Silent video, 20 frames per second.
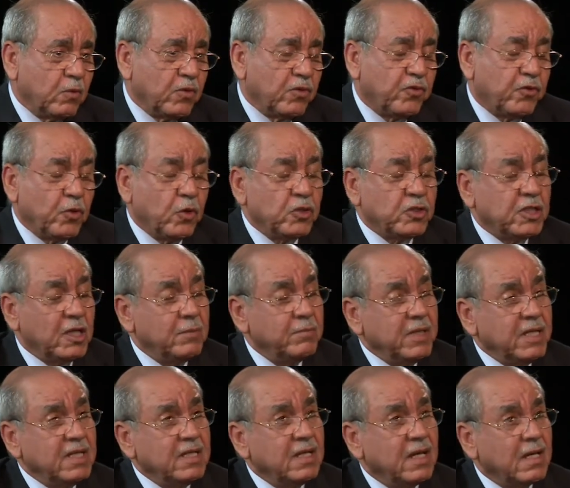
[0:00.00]
with social
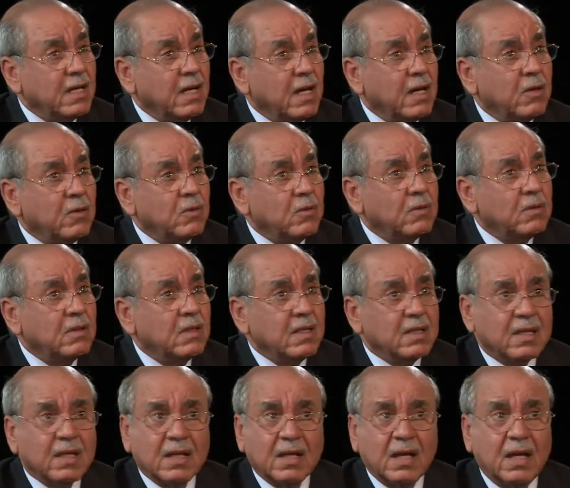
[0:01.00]
media, now I
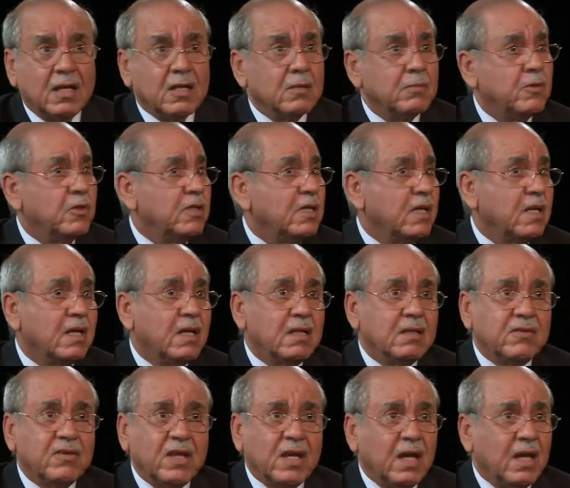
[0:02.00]
think anybody can
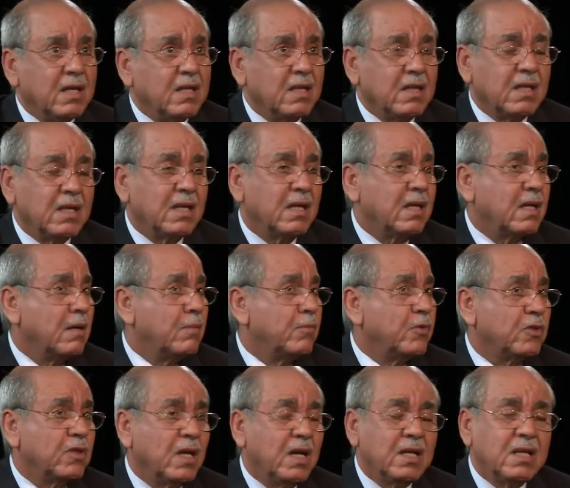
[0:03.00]
say anything, can
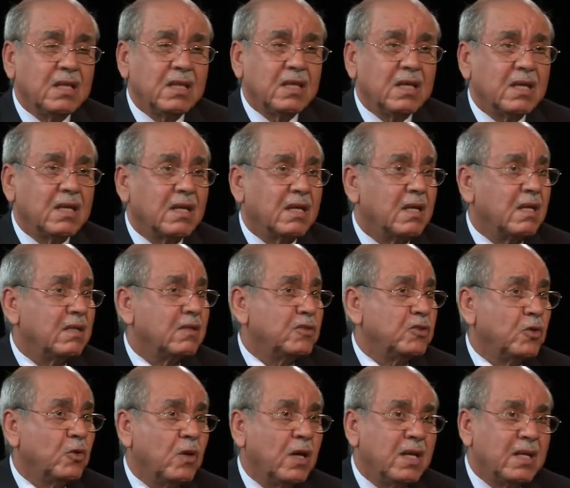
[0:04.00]
put anything, can
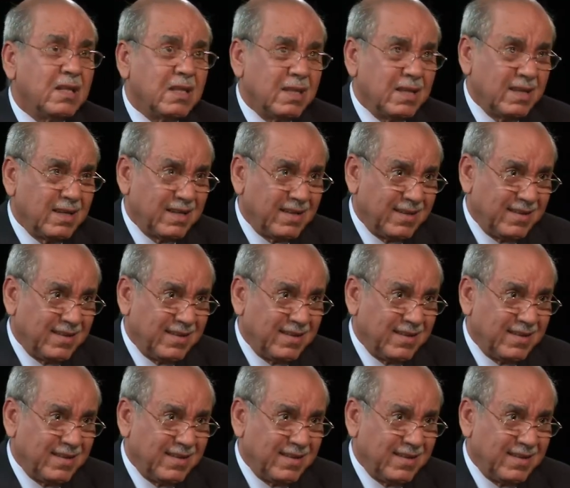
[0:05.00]
show anything.